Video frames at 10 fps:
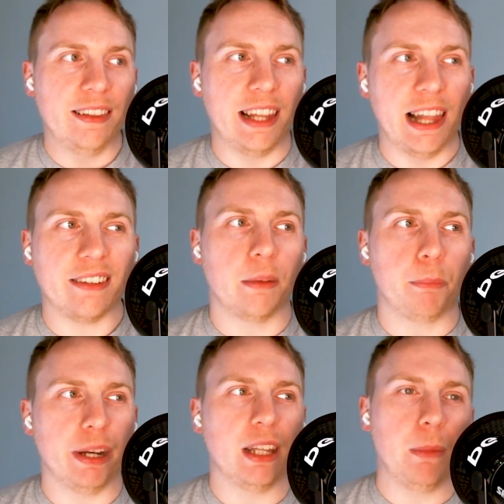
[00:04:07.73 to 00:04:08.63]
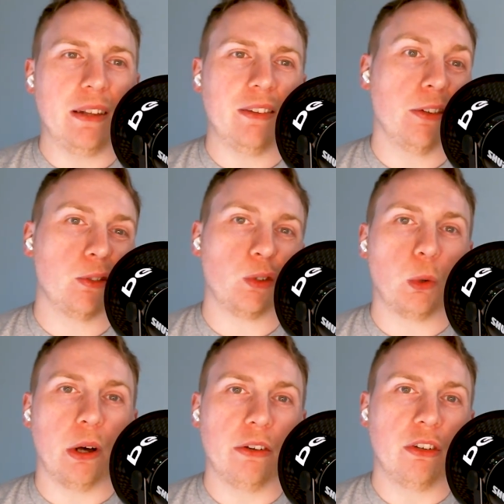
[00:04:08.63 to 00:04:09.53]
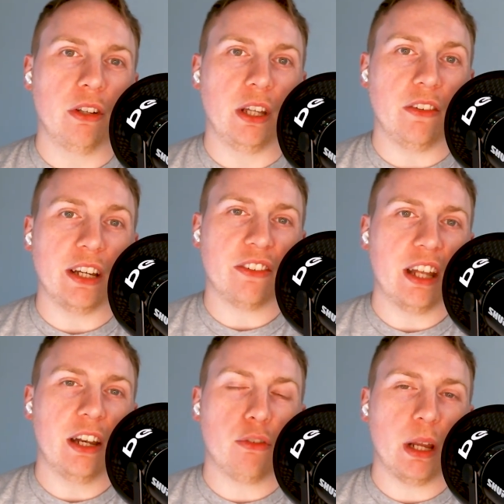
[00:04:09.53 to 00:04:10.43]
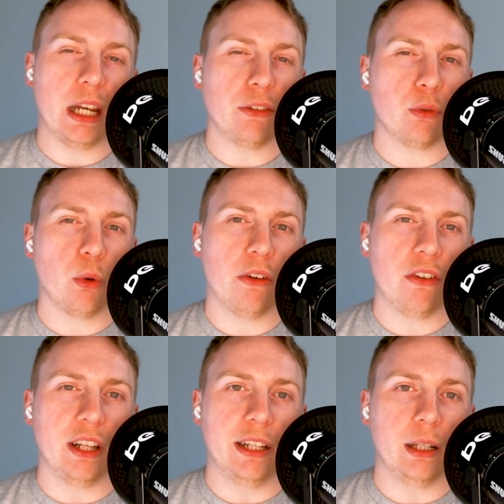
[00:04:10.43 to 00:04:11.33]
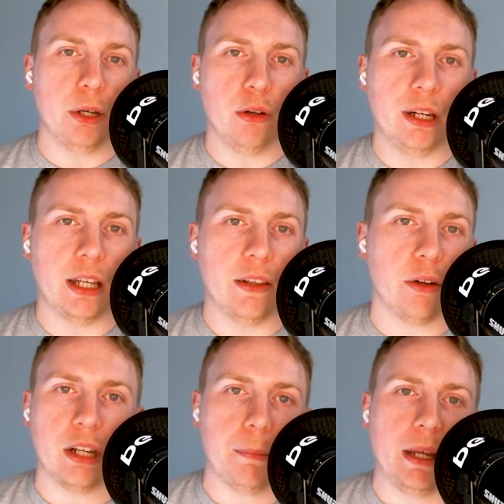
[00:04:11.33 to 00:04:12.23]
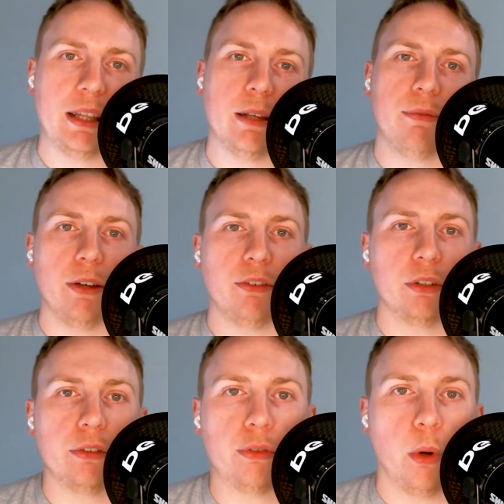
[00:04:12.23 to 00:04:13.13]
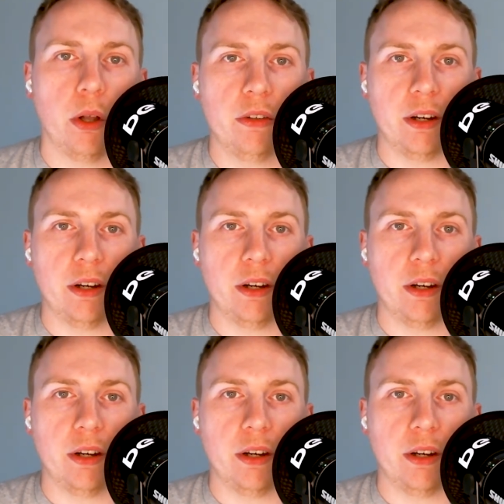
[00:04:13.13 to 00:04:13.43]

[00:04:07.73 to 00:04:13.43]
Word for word: They like to bring them into the squad, into the extended training squad a little bit earlier. They're not going to make the official squad.